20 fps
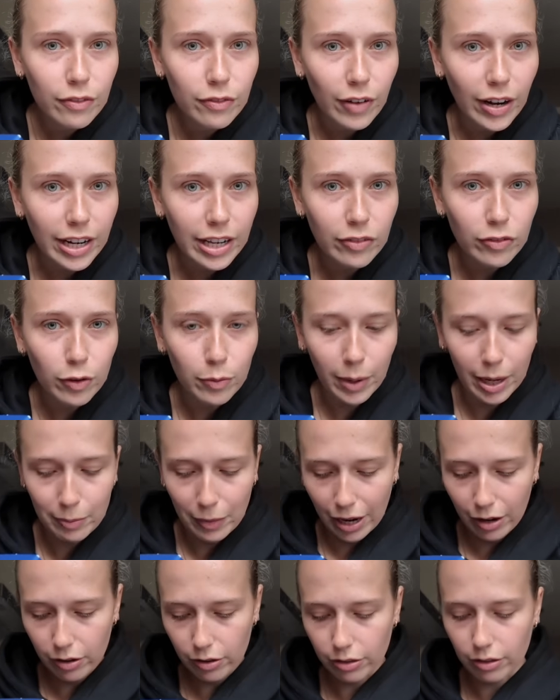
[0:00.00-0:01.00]
ready for my
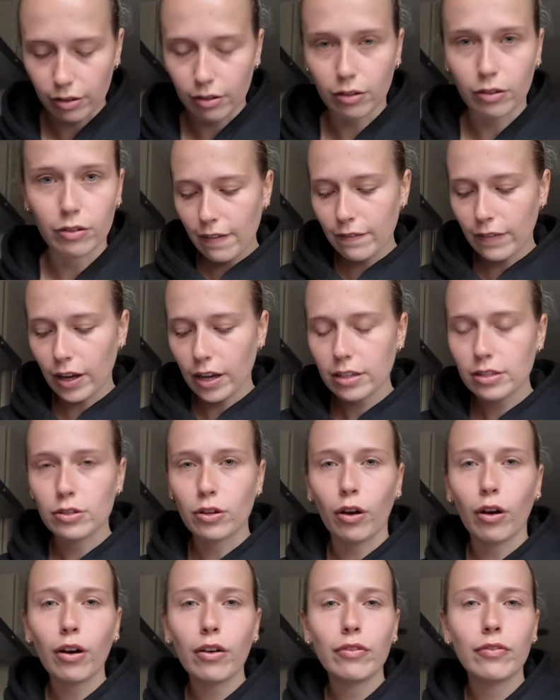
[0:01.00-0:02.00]
marathon. First
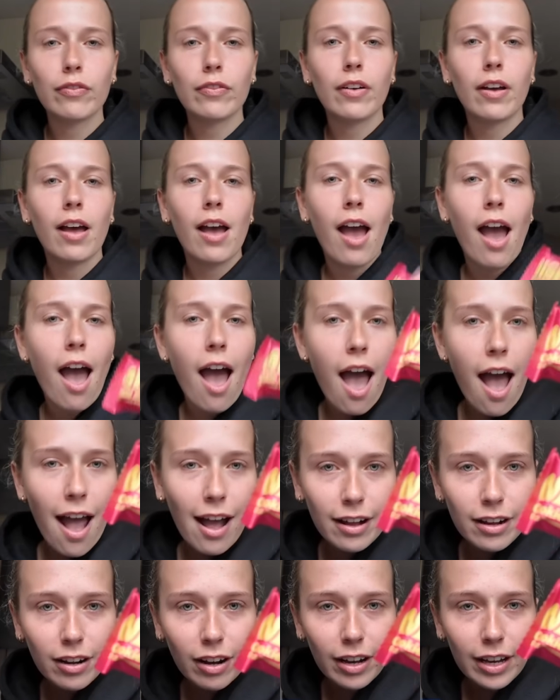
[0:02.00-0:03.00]
off,
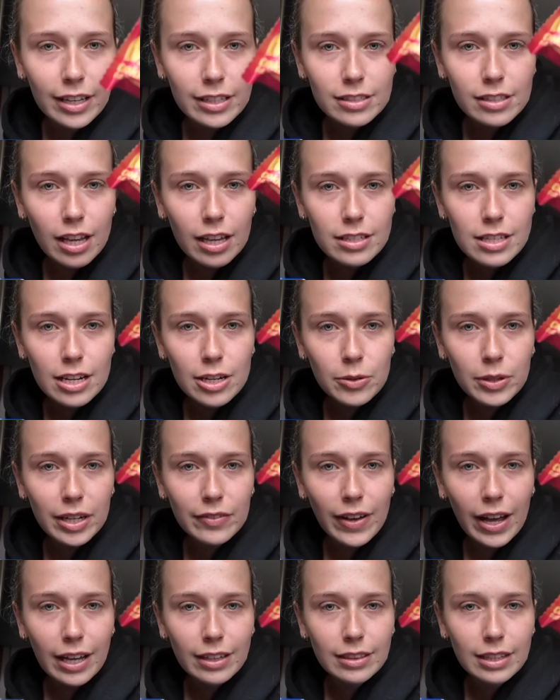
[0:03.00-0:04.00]
guys, has anyone
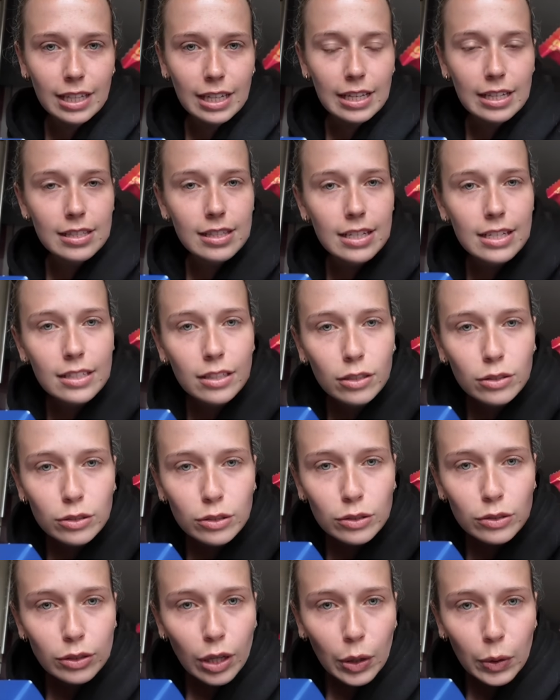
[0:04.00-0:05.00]
ever had these? These are
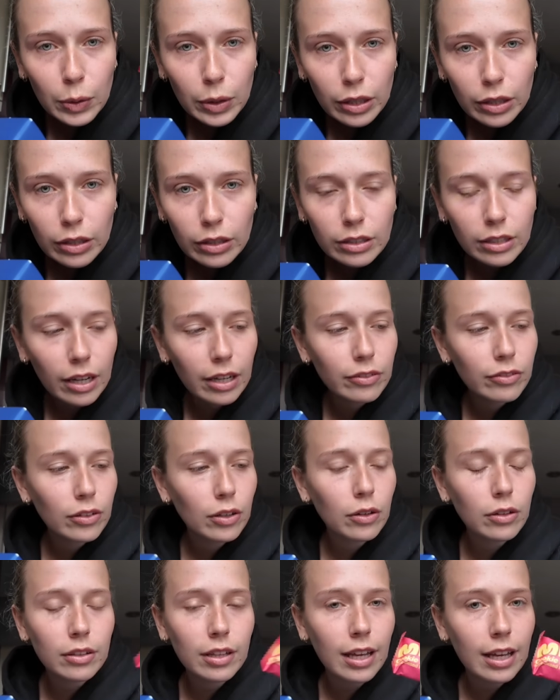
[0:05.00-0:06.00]
so good. I
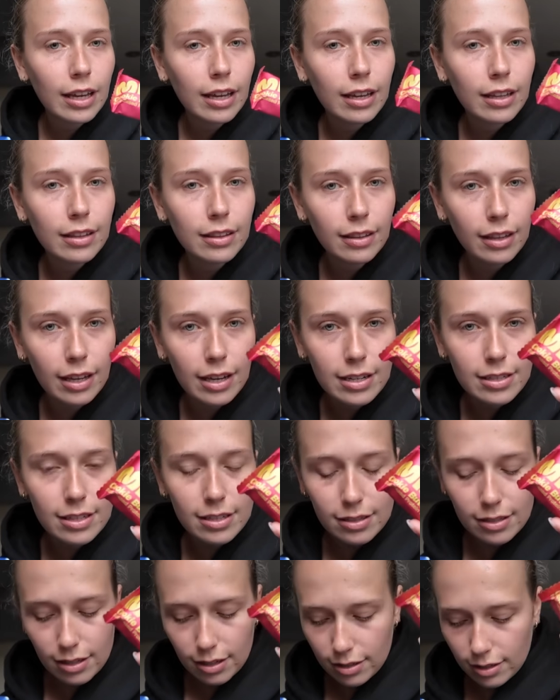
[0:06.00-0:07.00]
forgot they
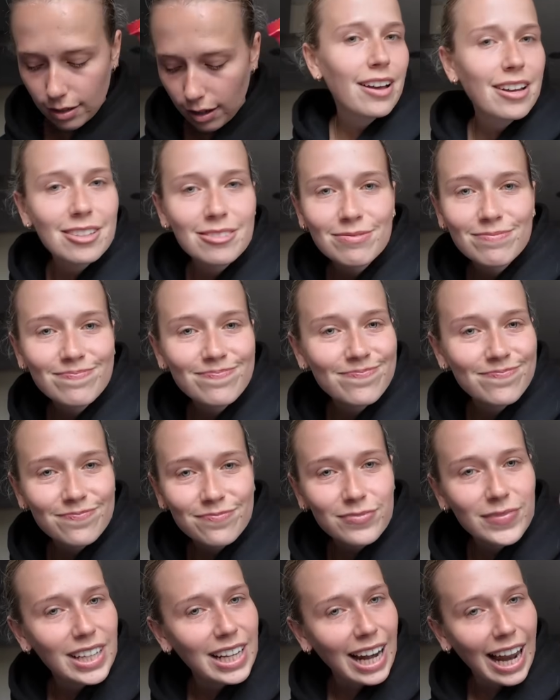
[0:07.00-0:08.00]
existed.
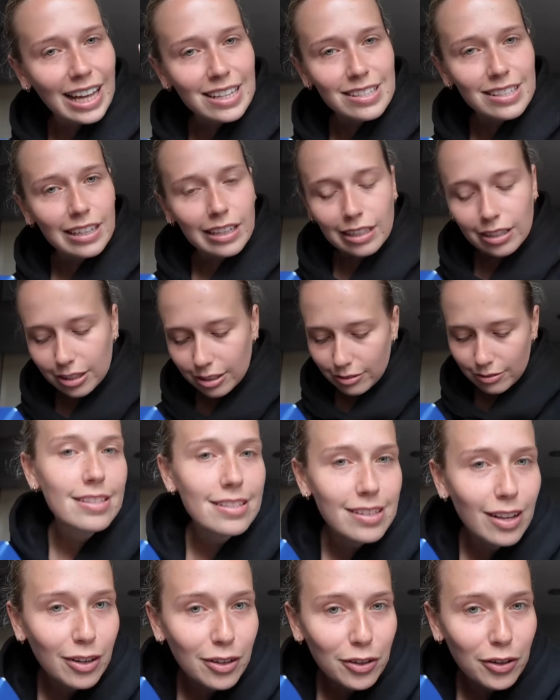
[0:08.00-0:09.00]
Classic.
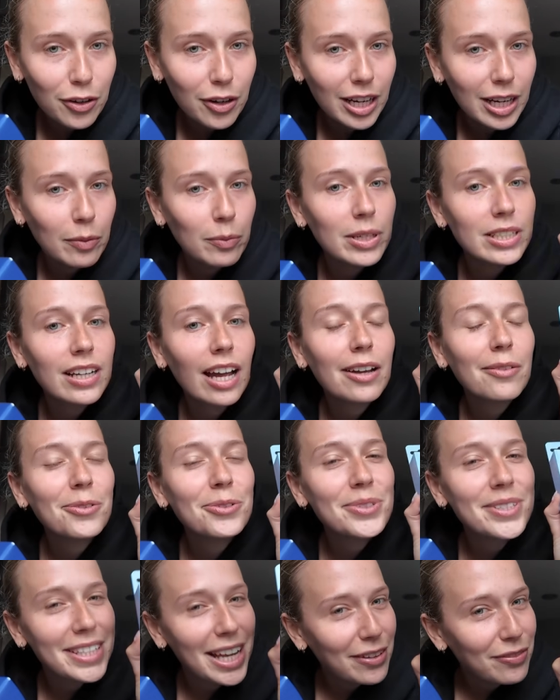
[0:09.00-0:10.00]
Sun cream, which I
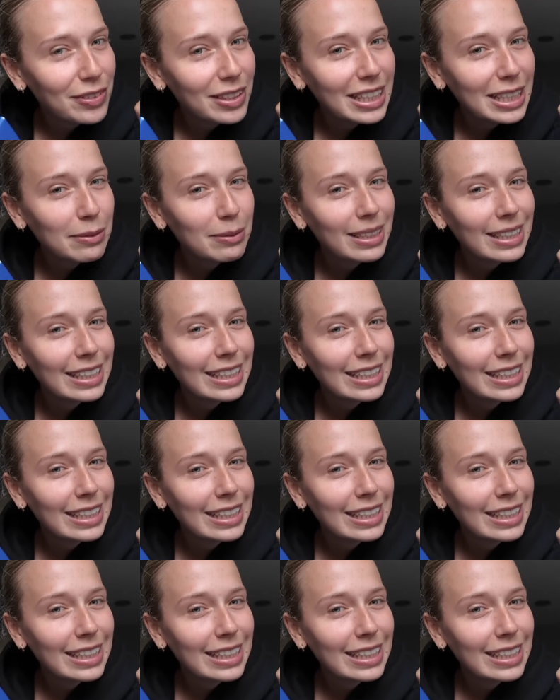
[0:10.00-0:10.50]
will definitely be